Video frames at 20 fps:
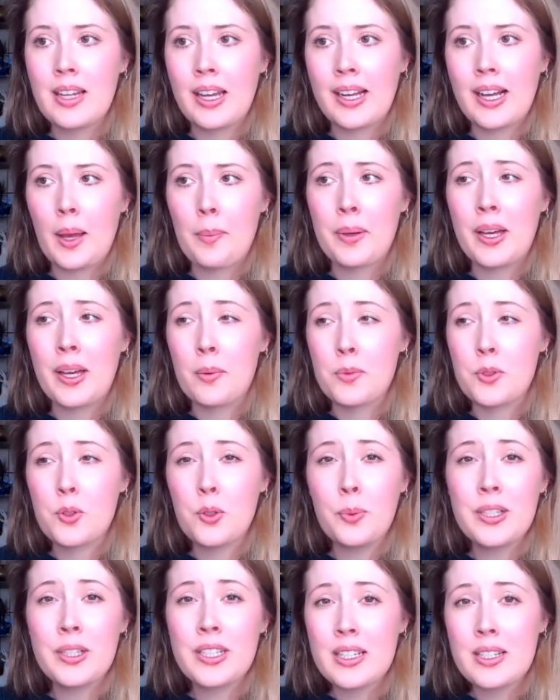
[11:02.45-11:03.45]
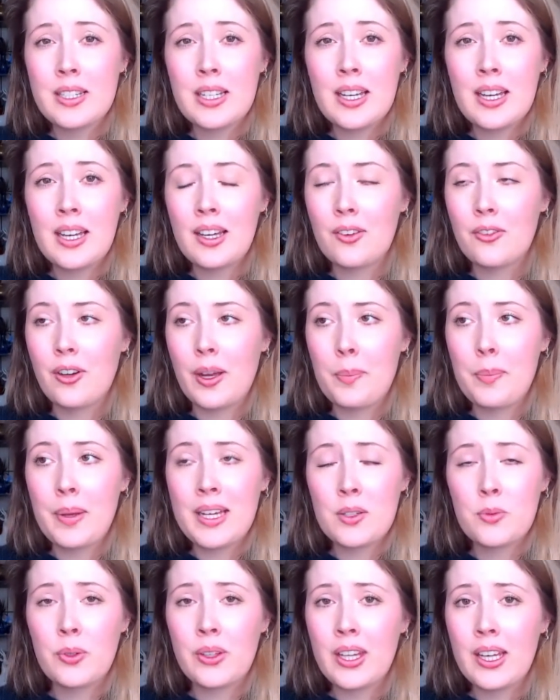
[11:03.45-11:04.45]
Like, I become super dizzy if I
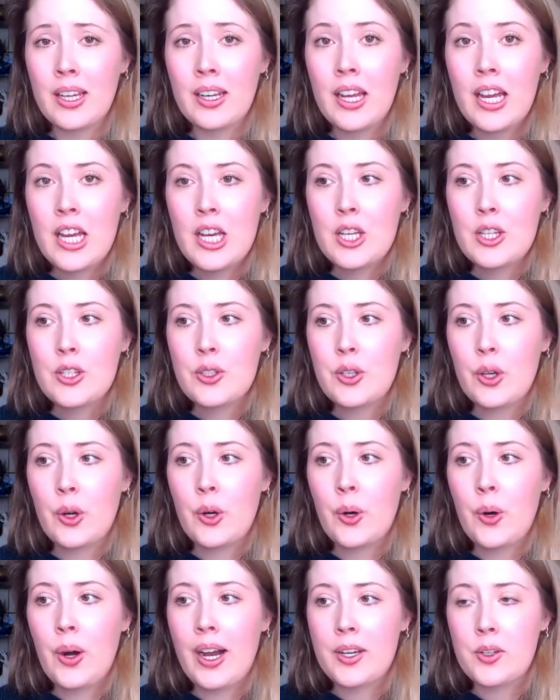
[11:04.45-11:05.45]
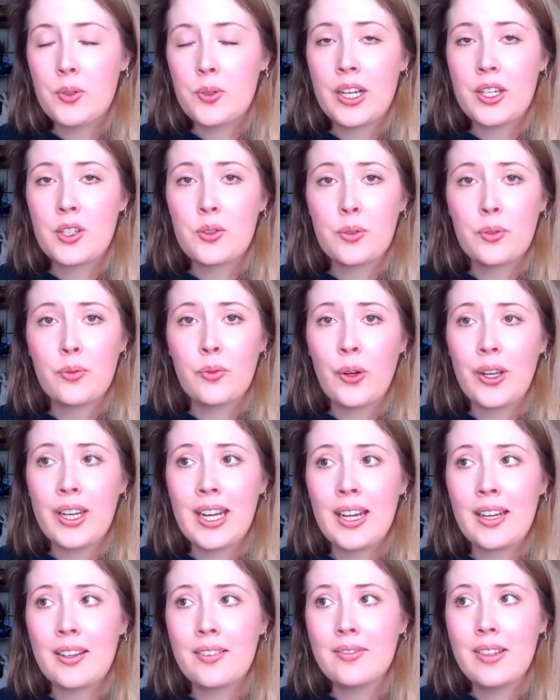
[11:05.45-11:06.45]
paint with it. So I try to avoid
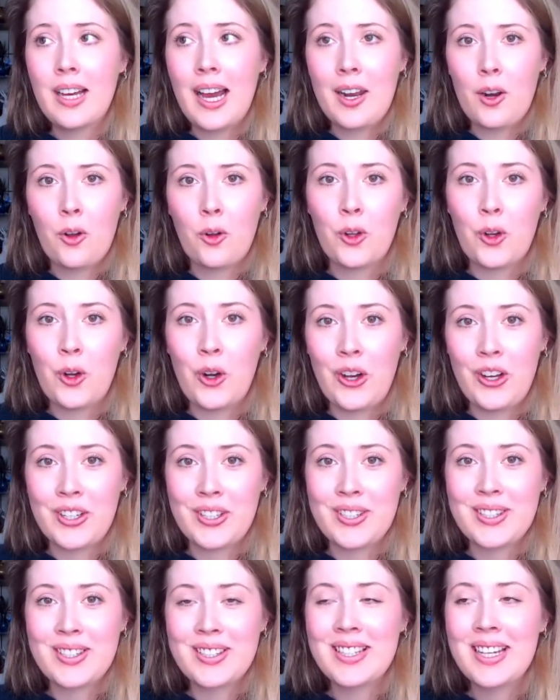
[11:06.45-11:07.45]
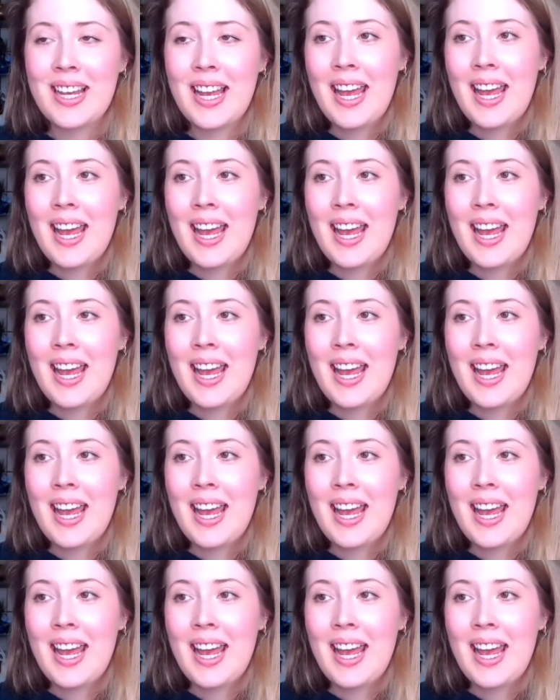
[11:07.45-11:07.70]
it at all costs.